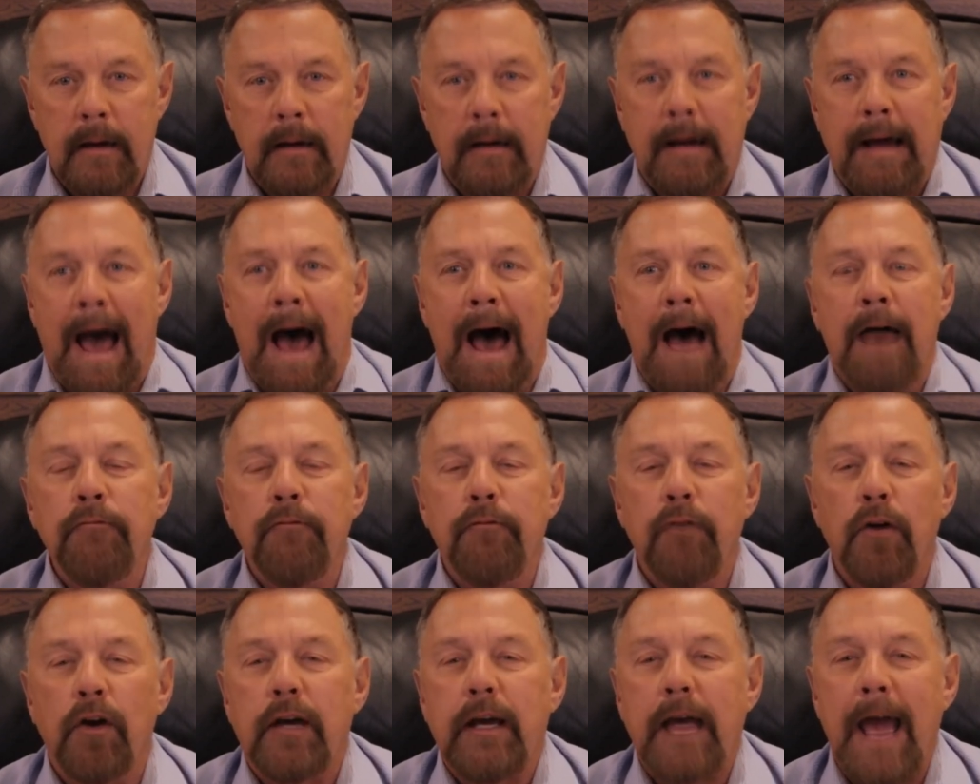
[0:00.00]

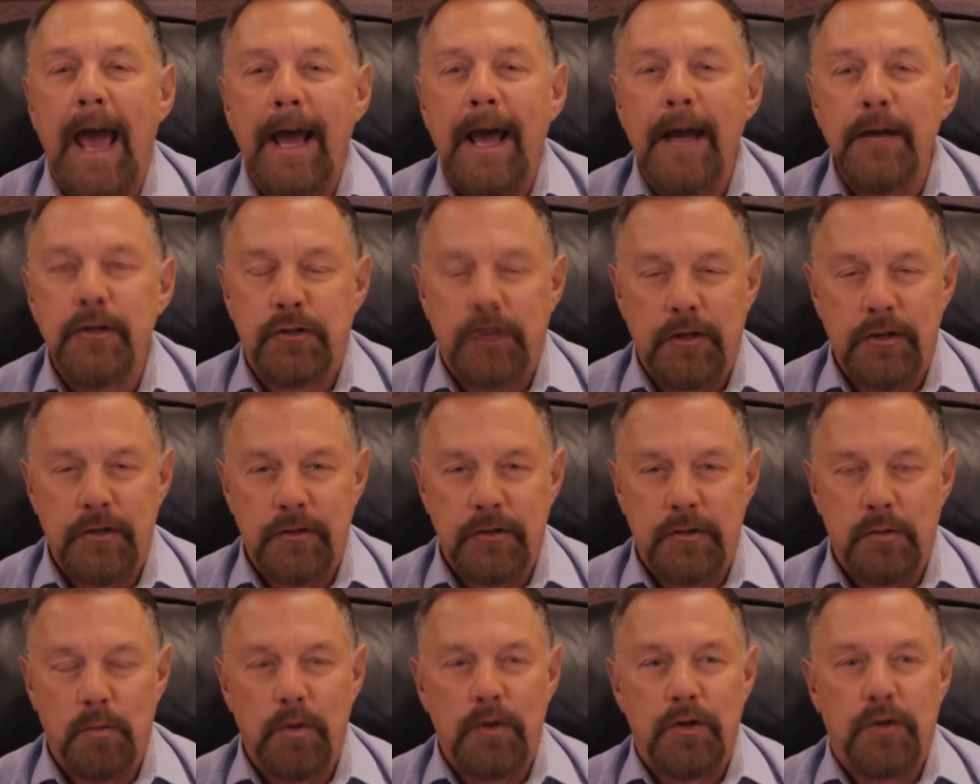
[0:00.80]

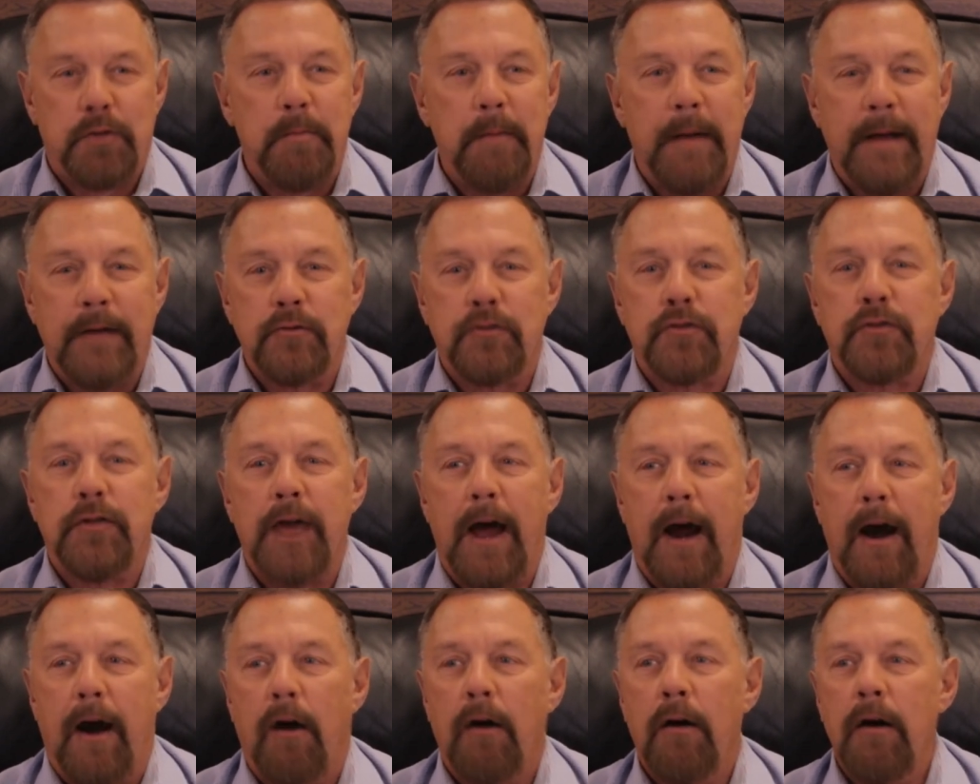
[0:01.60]
convocations, which means
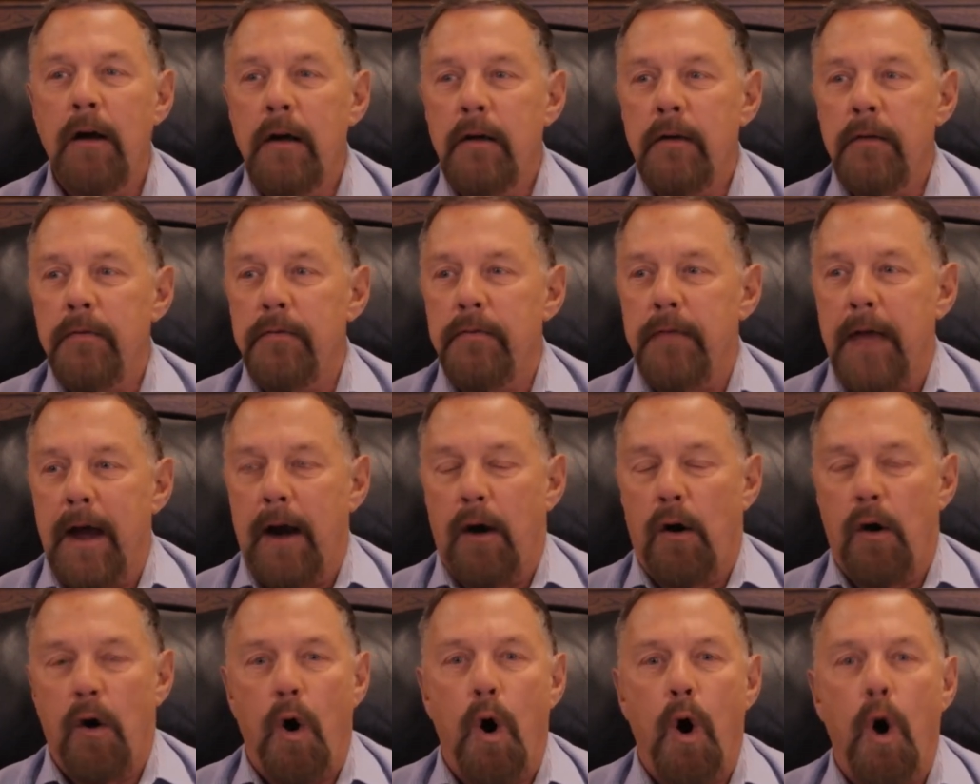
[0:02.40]
they're,
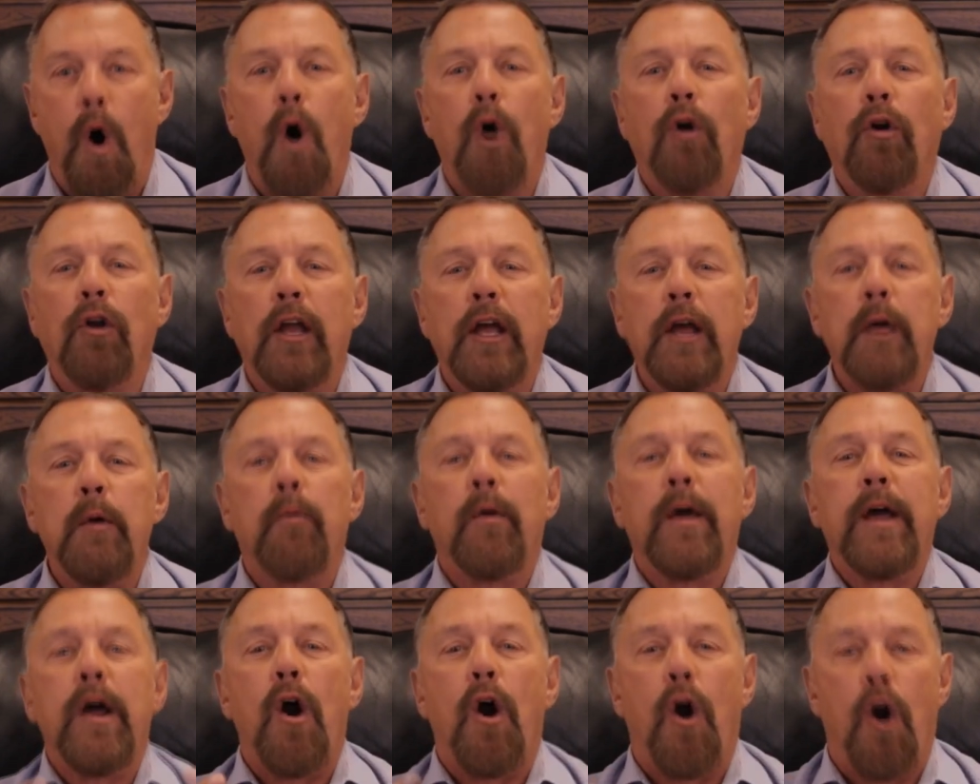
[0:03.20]
they're holy
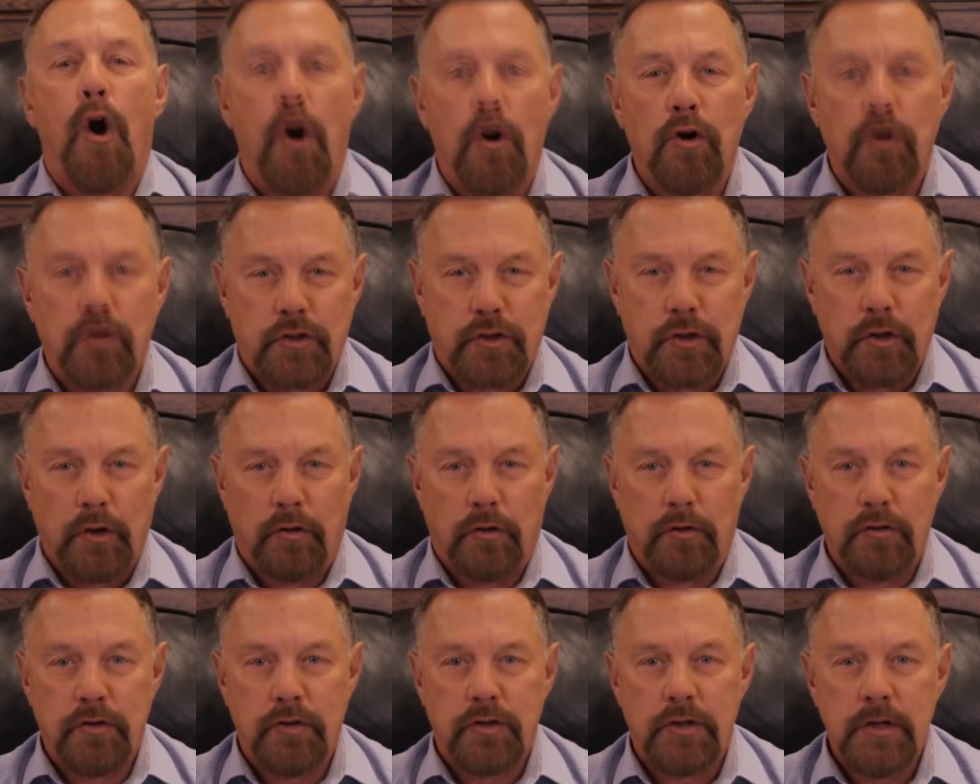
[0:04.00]

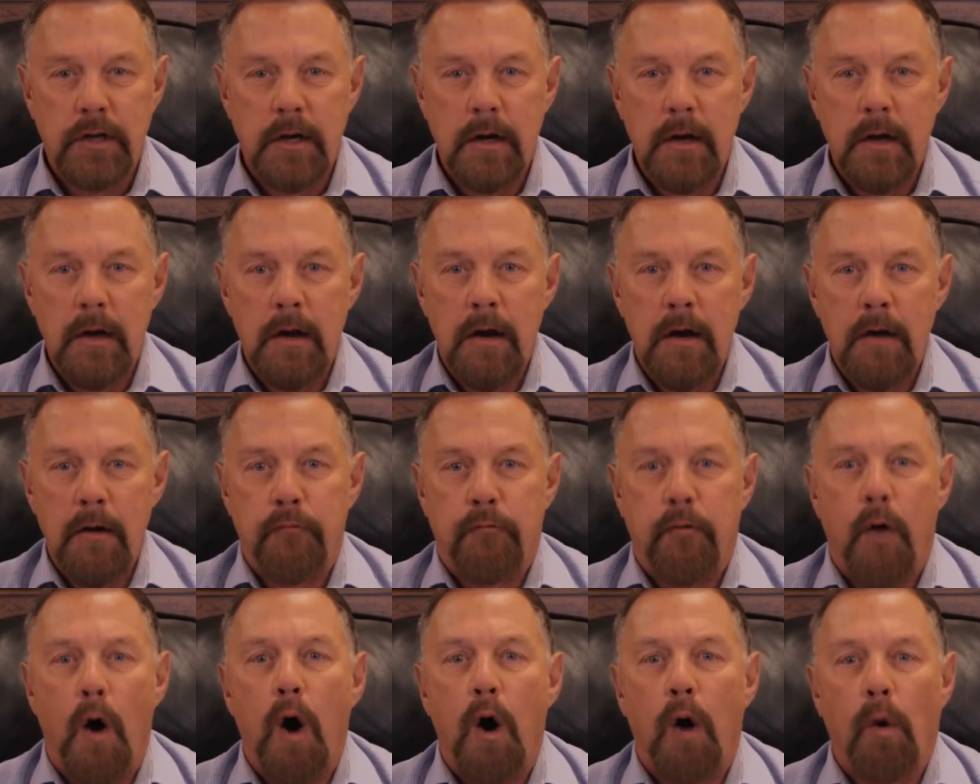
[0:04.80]
rehearsals
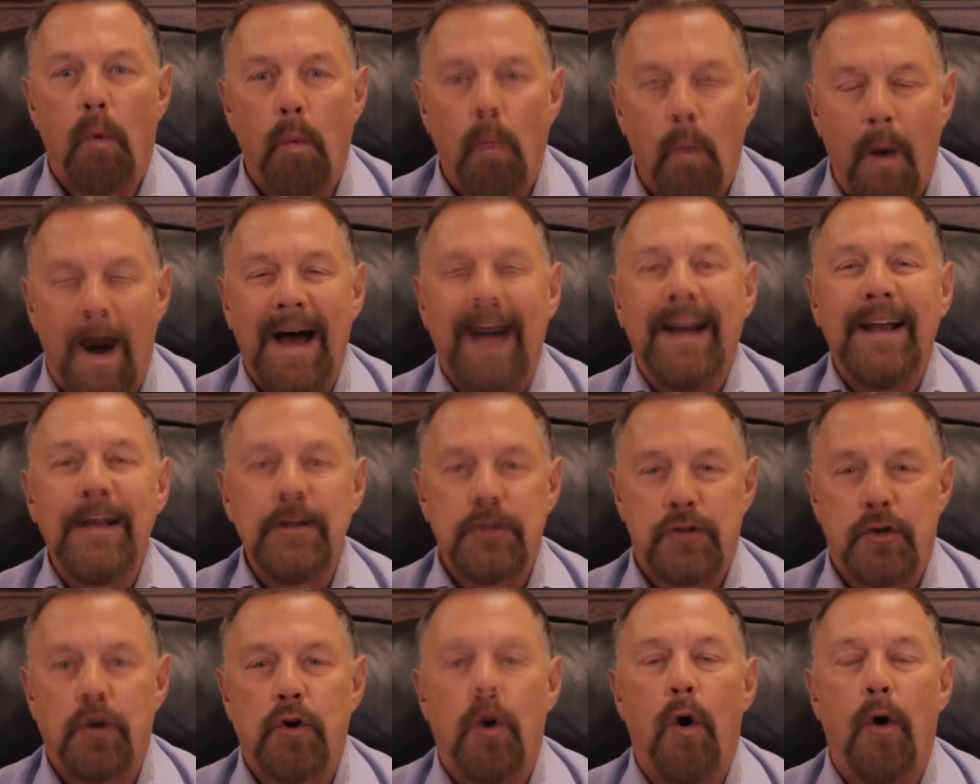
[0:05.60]
for what
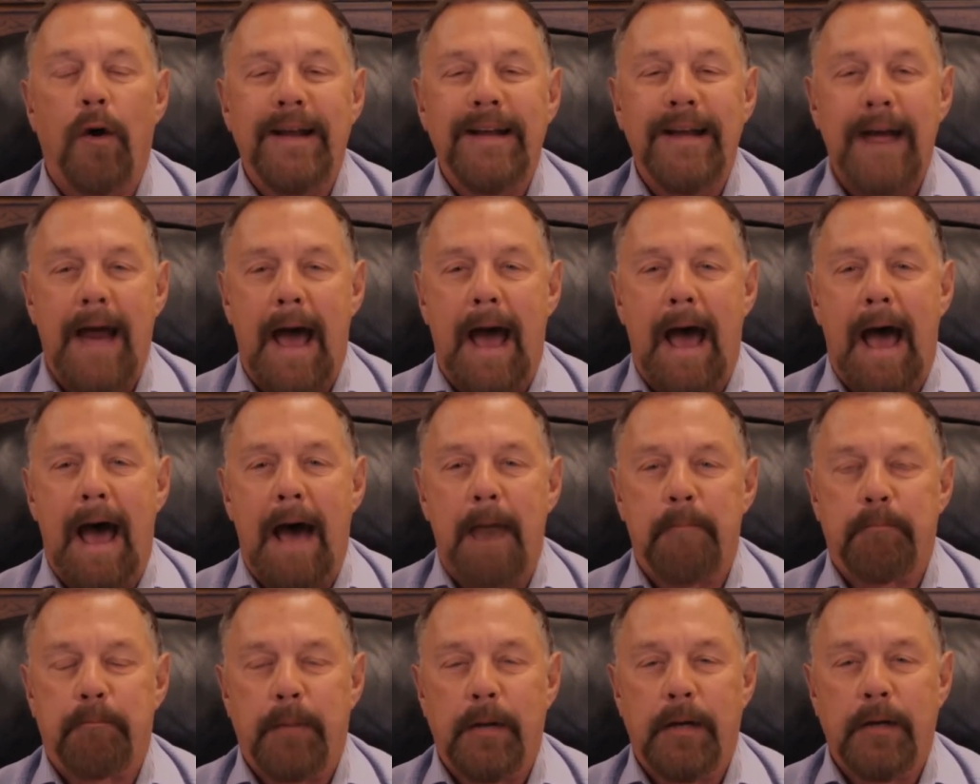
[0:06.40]
is going to
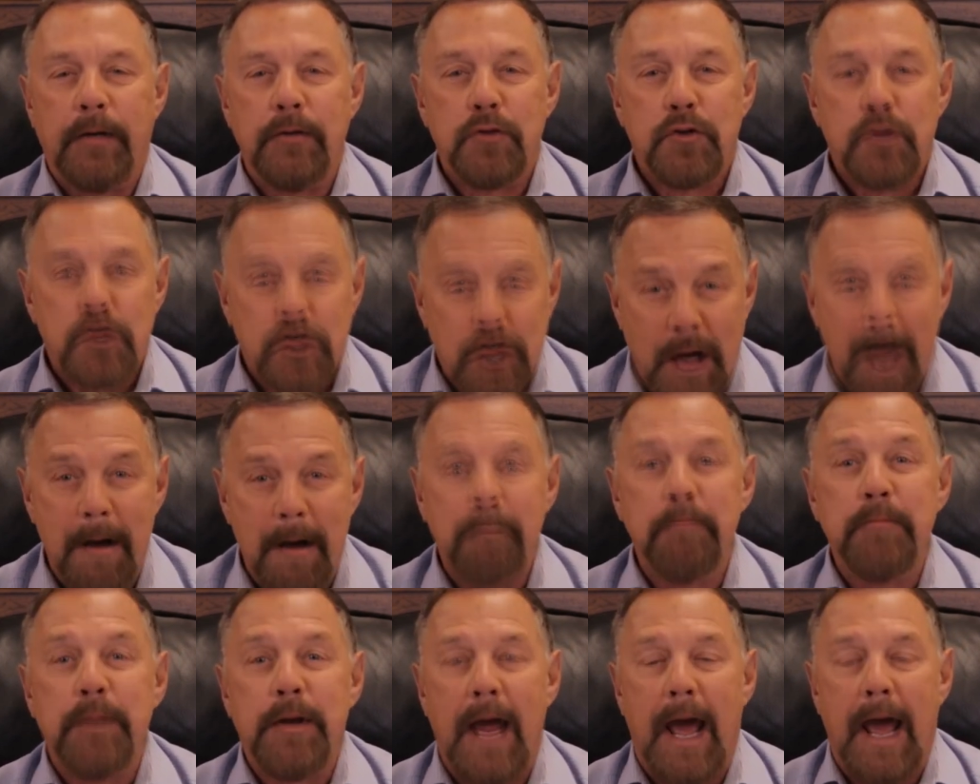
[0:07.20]
happen
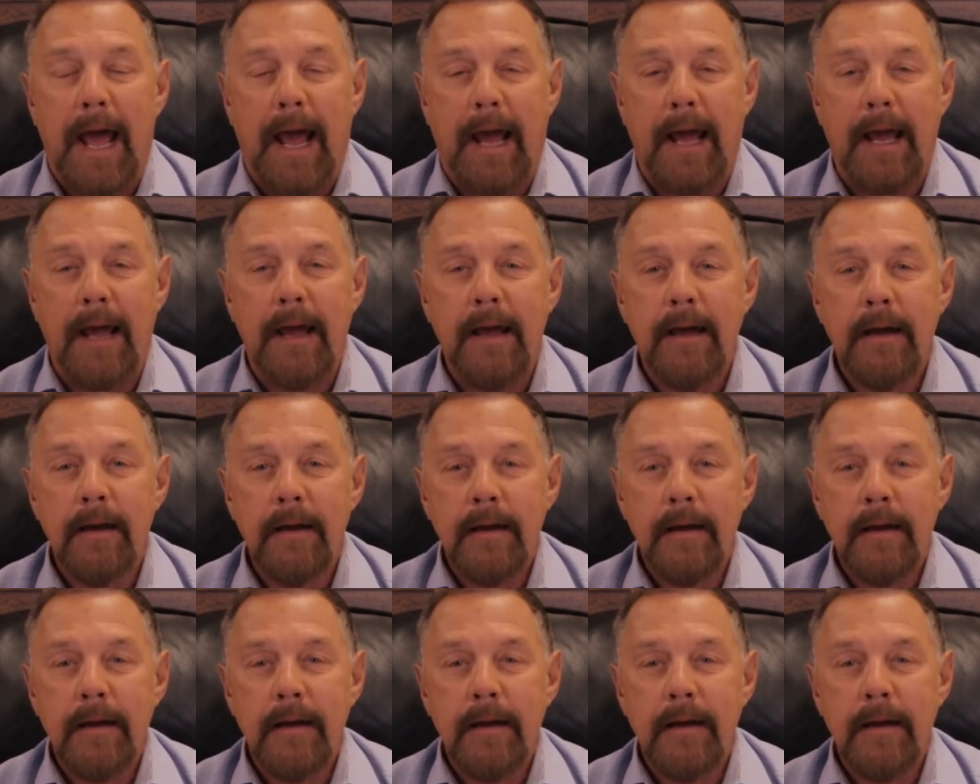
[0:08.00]
someday